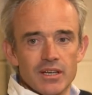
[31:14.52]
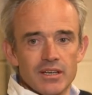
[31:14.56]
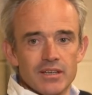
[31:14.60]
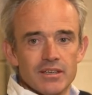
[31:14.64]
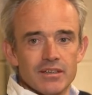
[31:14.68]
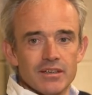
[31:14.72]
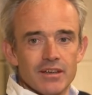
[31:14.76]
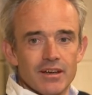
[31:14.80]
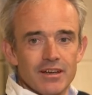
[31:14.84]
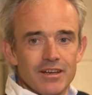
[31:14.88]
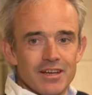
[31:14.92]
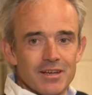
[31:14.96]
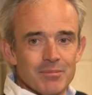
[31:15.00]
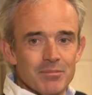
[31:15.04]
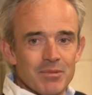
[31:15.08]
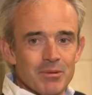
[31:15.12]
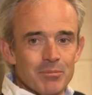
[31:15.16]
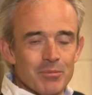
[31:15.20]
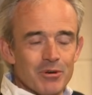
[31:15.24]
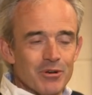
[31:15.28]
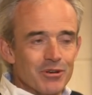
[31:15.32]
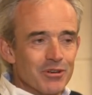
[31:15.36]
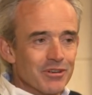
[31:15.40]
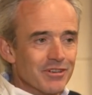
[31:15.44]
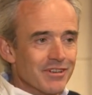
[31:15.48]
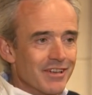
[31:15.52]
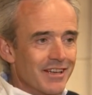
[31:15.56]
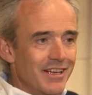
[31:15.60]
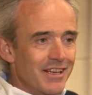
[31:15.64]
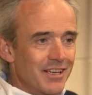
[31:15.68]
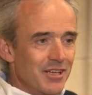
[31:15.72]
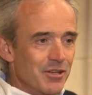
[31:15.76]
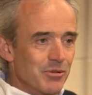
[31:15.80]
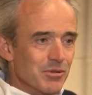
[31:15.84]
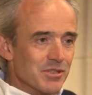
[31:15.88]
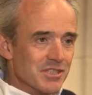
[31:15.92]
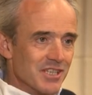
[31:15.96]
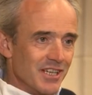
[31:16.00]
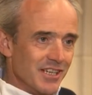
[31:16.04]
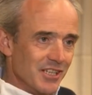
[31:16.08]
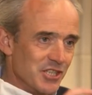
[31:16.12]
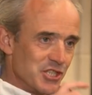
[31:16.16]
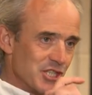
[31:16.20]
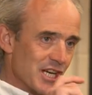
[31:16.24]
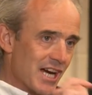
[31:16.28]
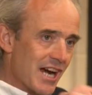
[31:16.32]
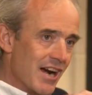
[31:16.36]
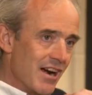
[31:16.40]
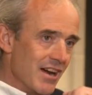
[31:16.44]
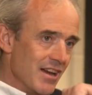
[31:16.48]
like, I can remember, like you said,
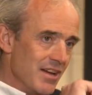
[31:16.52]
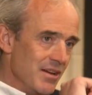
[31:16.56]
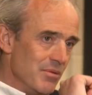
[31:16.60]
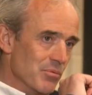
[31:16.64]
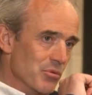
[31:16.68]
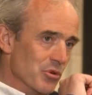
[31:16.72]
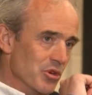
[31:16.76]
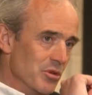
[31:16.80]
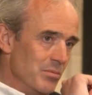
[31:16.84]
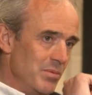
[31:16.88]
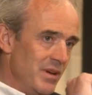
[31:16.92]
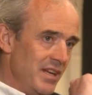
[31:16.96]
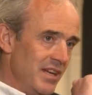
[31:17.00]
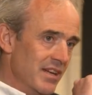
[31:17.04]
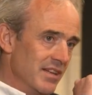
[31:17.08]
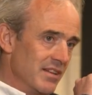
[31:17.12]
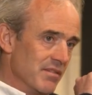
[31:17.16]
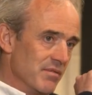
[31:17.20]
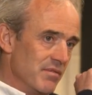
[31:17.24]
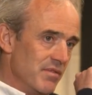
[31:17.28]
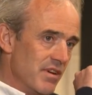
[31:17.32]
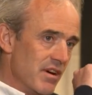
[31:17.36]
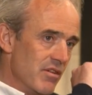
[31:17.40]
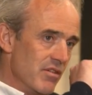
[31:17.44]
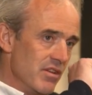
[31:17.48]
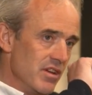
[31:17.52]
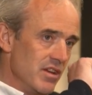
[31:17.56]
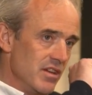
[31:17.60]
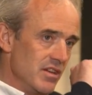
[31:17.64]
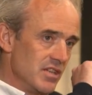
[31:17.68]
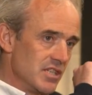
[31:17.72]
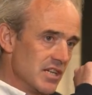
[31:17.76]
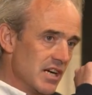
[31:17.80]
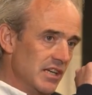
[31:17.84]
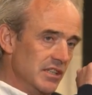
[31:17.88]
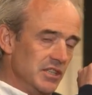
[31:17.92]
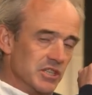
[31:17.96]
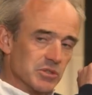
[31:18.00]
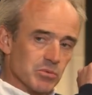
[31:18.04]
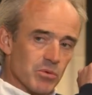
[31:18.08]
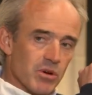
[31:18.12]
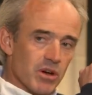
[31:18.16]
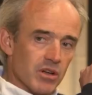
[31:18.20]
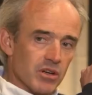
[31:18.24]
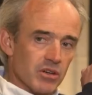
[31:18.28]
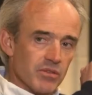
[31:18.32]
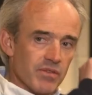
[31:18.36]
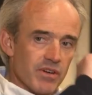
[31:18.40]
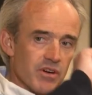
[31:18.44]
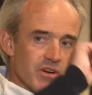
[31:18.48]
Charlie would have been at the very, Charlie
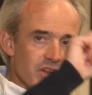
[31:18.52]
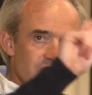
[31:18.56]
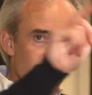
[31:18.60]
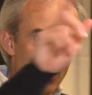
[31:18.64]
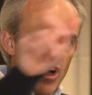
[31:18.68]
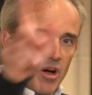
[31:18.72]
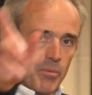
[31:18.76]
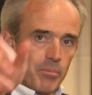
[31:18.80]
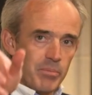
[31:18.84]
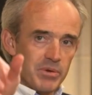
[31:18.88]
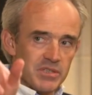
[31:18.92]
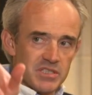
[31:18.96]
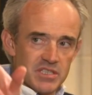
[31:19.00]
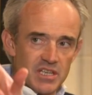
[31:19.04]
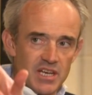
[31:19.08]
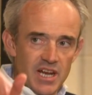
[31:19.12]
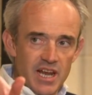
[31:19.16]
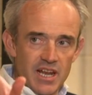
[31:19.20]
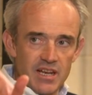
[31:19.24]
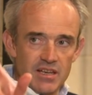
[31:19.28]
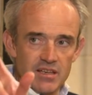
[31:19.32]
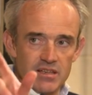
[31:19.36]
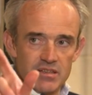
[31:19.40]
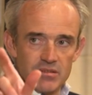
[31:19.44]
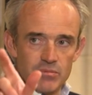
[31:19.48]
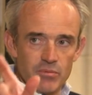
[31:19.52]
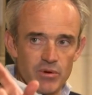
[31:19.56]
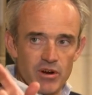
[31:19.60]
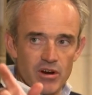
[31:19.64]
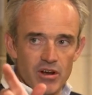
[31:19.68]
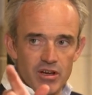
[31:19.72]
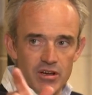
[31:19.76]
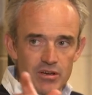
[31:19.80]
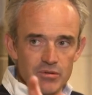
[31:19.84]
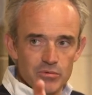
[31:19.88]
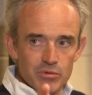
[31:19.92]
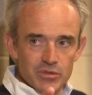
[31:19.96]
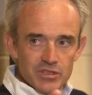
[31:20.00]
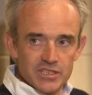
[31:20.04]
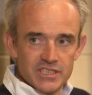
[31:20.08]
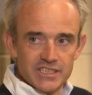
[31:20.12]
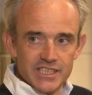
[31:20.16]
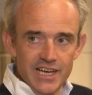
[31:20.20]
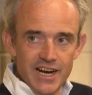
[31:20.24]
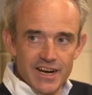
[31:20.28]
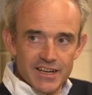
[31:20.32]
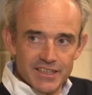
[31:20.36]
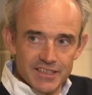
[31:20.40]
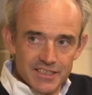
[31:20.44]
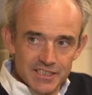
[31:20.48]
Swan, the very opposite end where I would have
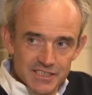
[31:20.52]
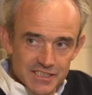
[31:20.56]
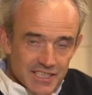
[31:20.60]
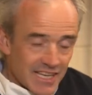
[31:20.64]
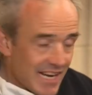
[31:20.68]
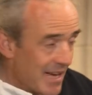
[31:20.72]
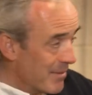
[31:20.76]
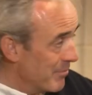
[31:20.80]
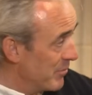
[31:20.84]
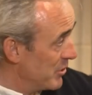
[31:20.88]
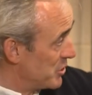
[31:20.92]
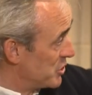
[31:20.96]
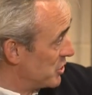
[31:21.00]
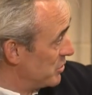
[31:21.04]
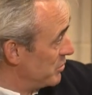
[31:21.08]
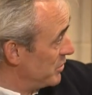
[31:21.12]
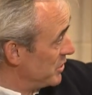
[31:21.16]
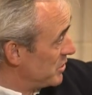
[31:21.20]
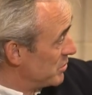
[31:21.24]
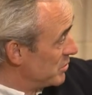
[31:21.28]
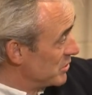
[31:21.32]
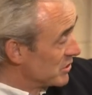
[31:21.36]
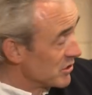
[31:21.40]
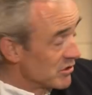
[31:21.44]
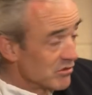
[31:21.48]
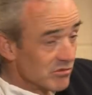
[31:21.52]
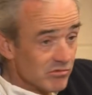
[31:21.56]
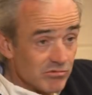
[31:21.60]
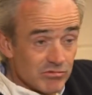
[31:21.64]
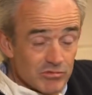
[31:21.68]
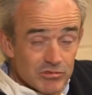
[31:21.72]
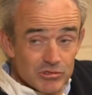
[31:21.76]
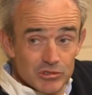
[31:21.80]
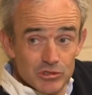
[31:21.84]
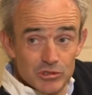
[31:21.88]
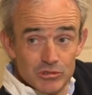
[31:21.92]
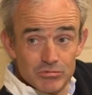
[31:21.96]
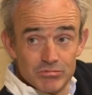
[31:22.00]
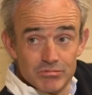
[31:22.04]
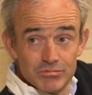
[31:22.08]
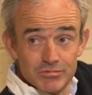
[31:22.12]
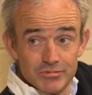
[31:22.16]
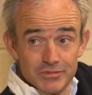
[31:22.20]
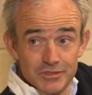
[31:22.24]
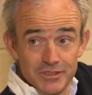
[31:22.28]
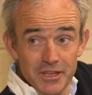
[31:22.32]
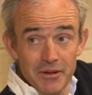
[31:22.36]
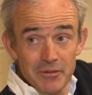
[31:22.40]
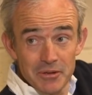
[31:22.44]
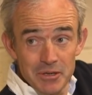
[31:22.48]
started as an amateur, which was
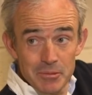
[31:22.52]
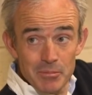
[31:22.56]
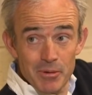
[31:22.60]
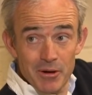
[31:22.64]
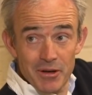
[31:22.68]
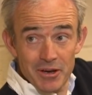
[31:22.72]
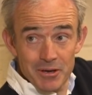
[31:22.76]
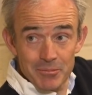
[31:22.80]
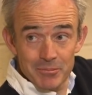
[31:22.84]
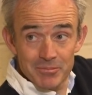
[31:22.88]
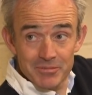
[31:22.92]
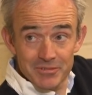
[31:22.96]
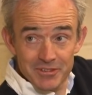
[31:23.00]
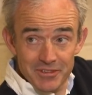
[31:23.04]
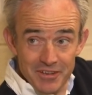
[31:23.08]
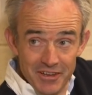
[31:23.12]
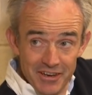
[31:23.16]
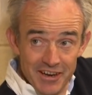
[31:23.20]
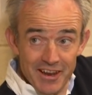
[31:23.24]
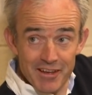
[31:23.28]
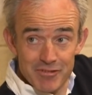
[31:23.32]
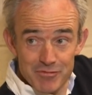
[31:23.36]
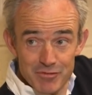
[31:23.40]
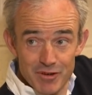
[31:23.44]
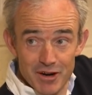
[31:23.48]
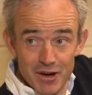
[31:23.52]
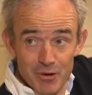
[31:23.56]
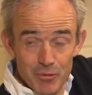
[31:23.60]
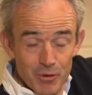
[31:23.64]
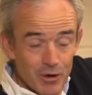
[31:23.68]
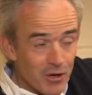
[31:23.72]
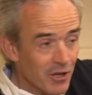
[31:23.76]
down the bottom on that far